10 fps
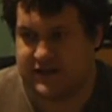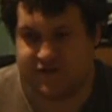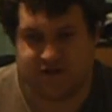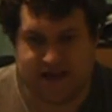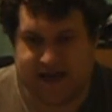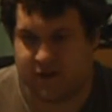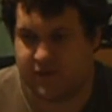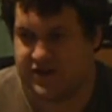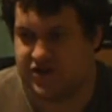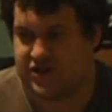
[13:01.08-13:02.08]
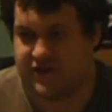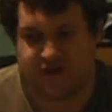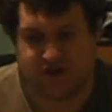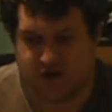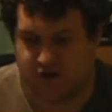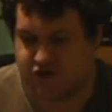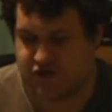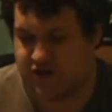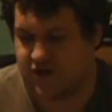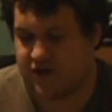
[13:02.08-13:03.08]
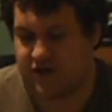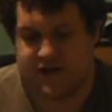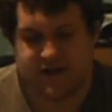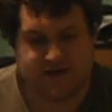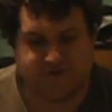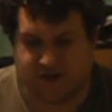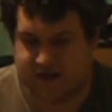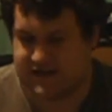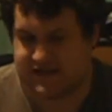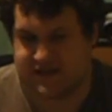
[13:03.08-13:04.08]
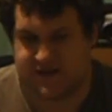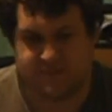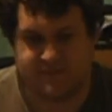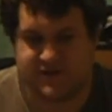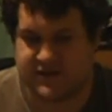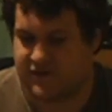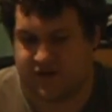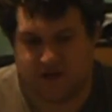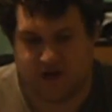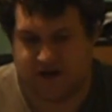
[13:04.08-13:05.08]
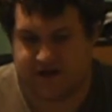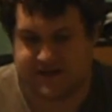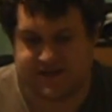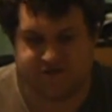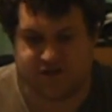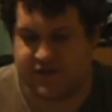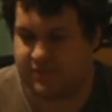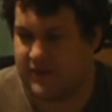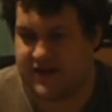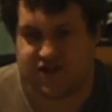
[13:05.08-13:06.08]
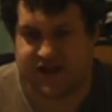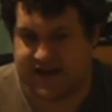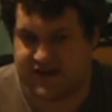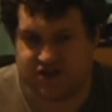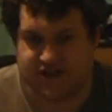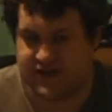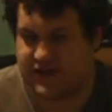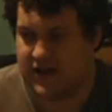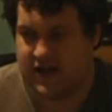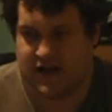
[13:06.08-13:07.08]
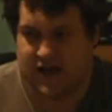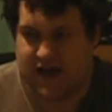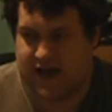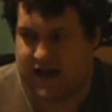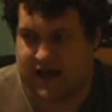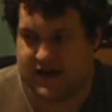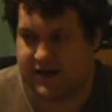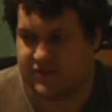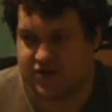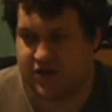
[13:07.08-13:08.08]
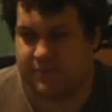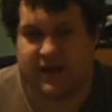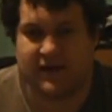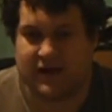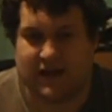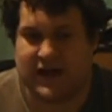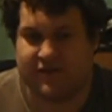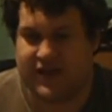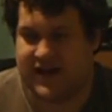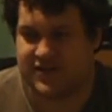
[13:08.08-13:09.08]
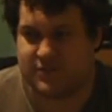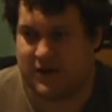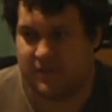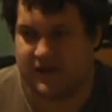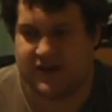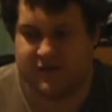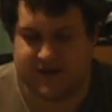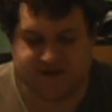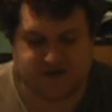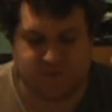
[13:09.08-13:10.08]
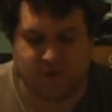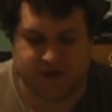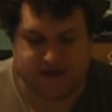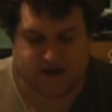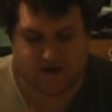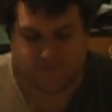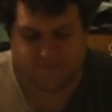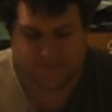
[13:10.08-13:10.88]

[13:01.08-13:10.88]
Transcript: different language, different culture, different customs, different laws, different education, and I'm sure a lot of that is probably going to be explored here.